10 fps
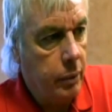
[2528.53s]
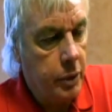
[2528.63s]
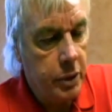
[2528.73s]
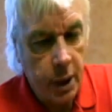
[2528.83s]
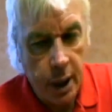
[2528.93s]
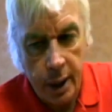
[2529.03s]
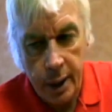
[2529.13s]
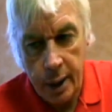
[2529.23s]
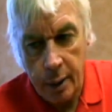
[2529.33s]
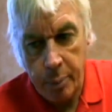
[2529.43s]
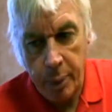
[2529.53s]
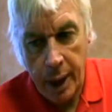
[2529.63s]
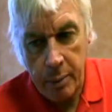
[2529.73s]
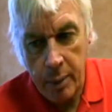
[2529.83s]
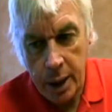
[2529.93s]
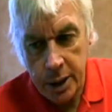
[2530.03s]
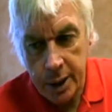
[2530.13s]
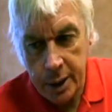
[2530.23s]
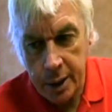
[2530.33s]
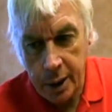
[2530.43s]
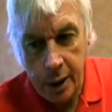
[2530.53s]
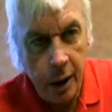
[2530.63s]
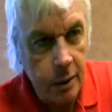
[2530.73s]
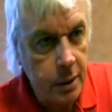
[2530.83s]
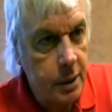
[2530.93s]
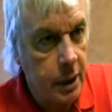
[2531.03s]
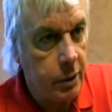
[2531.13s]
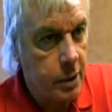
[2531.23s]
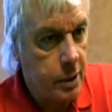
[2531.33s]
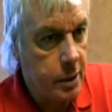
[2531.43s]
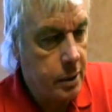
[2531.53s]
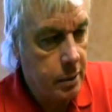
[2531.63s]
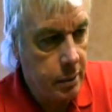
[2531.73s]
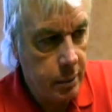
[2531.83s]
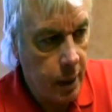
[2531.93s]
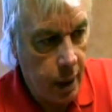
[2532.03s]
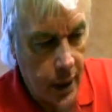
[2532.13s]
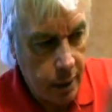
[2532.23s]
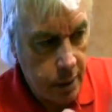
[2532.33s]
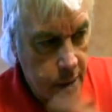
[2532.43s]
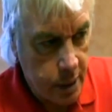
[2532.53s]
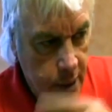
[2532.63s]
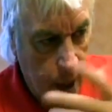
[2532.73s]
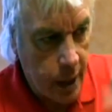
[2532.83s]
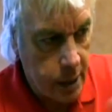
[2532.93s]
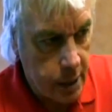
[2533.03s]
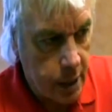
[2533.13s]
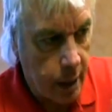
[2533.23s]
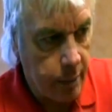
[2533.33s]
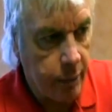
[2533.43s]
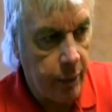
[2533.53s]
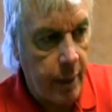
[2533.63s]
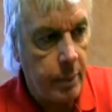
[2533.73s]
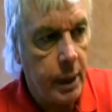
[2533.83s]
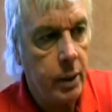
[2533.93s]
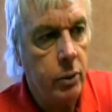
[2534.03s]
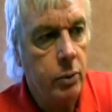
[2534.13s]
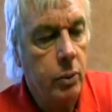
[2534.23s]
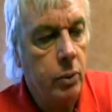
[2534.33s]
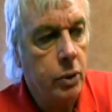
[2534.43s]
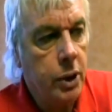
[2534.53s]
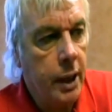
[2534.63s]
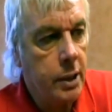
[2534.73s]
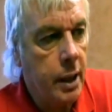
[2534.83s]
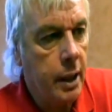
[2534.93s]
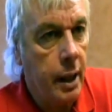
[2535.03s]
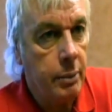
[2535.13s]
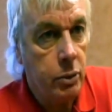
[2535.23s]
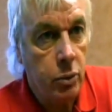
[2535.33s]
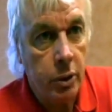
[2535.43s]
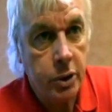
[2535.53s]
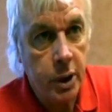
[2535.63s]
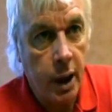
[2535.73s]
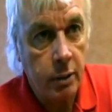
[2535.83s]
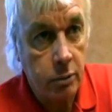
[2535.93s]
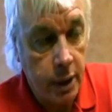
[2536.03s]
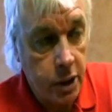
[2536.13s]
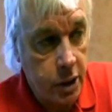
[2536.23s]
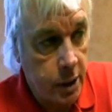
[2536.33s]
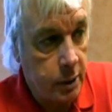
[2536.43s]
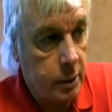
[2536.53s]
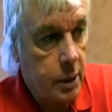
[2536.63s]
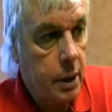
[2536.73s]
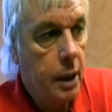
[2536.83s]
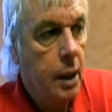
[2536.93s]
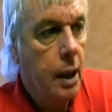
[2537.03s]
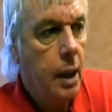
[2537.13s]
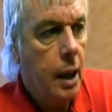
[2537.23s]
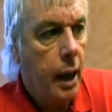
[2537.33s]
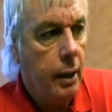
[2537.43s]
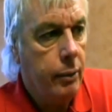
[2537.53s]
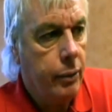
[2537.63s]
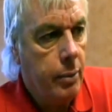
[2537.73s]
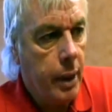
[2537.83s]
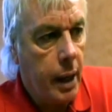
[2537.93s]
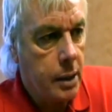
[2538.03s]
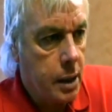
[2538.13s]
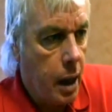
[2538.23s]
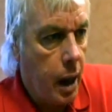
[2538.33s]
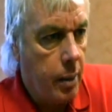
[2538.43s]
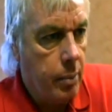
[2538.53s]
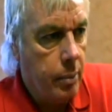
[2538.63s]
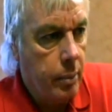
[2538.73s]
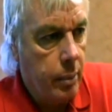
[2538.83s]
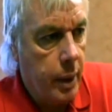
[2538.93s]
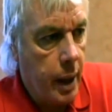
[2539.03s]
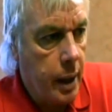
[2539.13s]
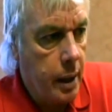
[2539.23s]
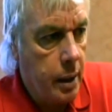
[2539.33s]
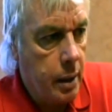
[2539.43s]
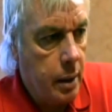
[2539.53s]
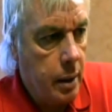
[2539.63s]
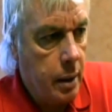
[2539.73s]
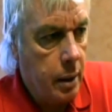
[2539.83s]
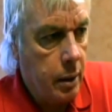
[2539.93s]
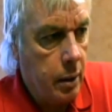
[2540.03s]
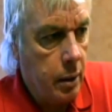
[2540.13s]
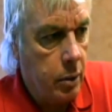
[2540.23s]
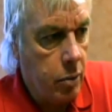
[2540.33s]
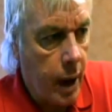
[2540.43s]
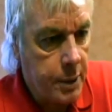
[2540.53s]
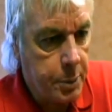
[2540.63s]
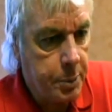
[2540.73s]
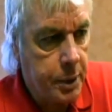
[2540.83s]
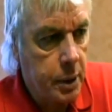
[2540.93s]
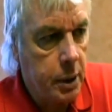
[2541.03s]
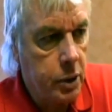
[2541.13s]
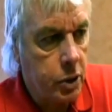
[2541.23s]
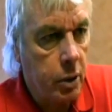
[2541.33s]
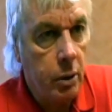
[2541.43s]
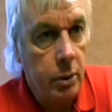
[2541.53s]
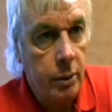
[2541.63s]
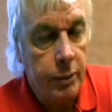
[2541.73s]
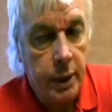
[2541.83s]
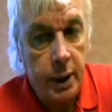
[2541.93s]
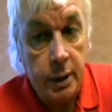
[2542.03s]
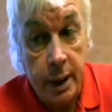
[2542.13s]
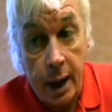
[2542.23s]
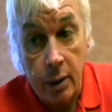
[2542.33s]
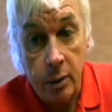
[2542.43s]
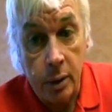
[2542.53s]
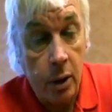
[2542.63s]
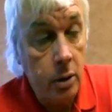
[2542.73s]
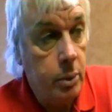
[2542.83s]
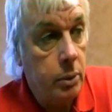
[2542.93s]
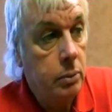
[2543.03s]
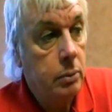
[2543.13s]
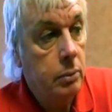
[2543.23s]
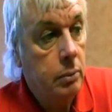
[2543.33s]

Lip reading: if you say, black magic, occult, secret society type family who changed their name to Rothschild, Red Shield. And from that time, they grasped control of the now global